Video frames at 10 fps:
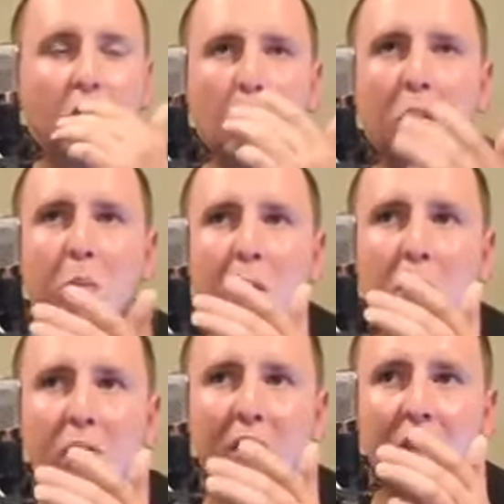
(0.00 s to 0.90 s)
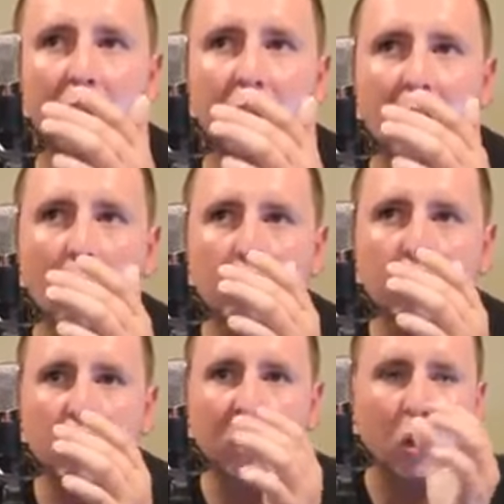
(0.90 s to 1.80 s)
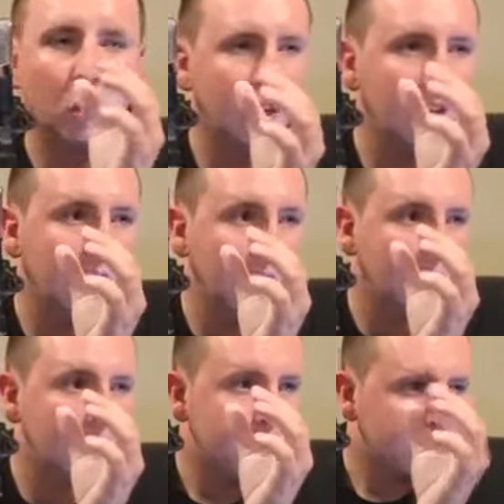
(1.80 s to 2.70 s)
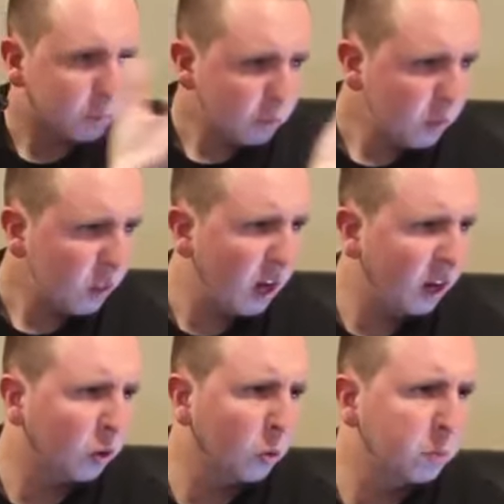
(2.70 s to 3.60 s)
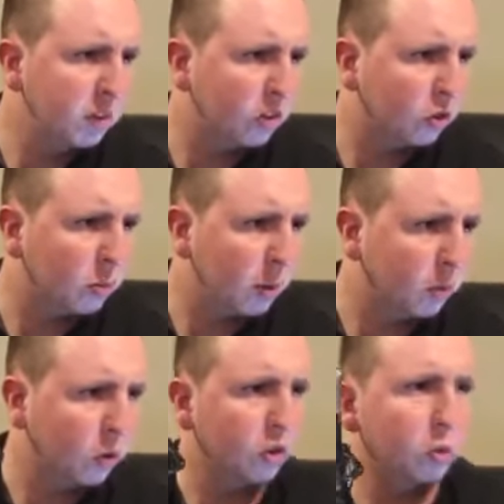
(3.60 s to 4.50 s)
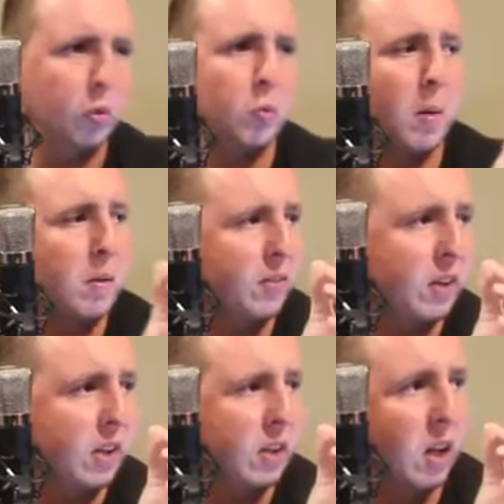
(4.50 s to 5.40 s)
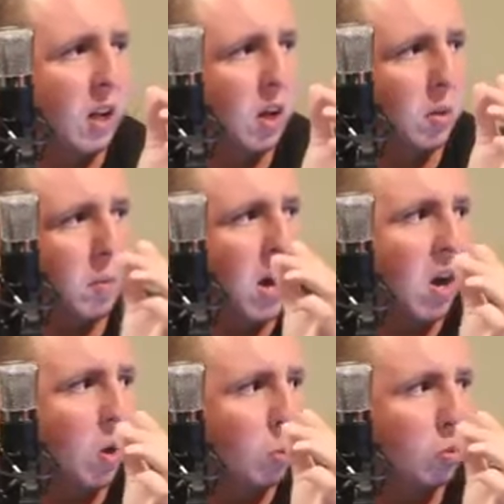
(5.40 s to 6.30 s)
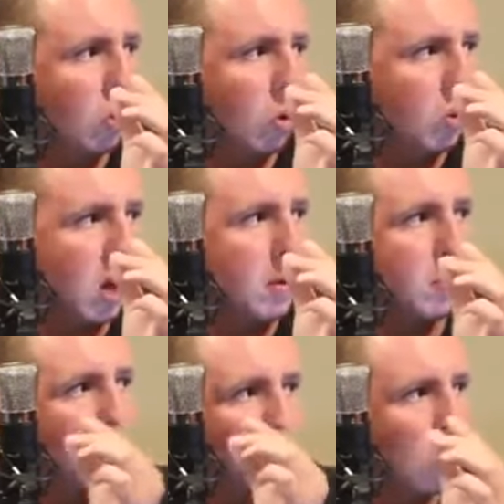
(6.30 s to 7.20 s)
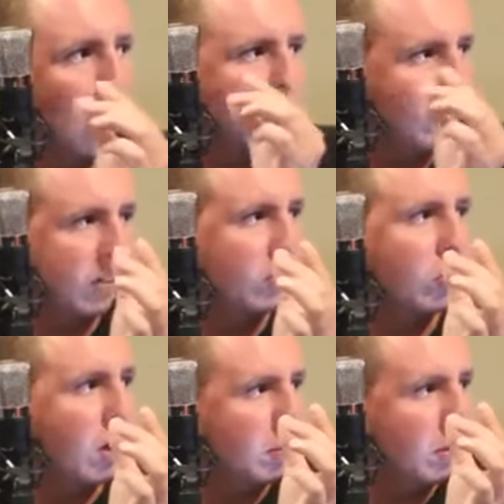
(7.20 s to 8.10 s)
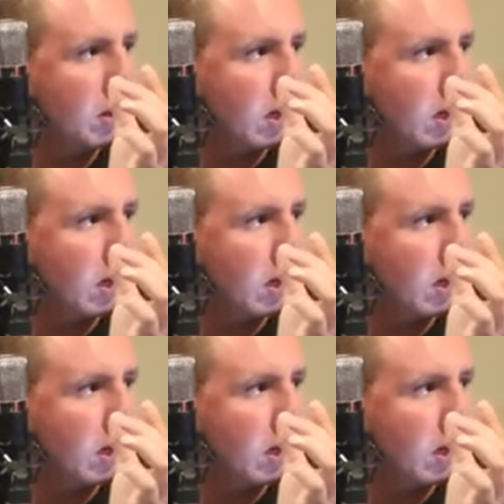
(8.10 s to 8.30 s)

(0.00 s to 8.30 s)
so many people have had that opportunity on the internet. And I don't want to be disrespectful because you might be thinking my whole soul come up is not off of Instagram.